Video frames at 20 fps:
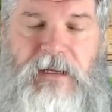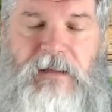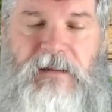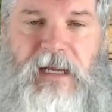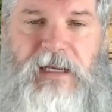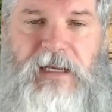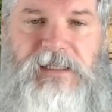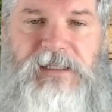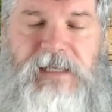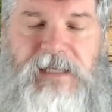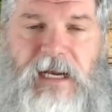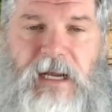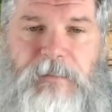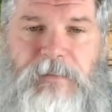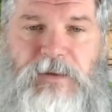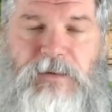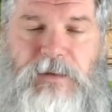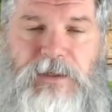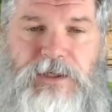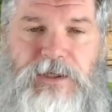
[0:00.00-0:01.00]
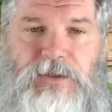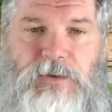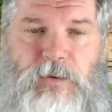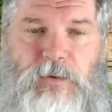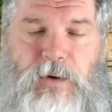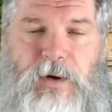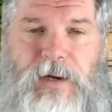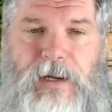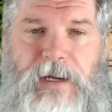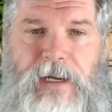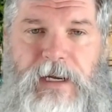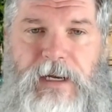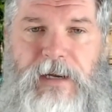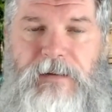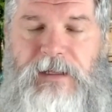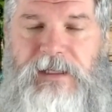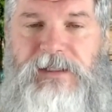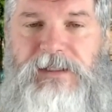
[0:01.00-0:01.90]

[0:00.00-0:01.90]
that is set up to ensure the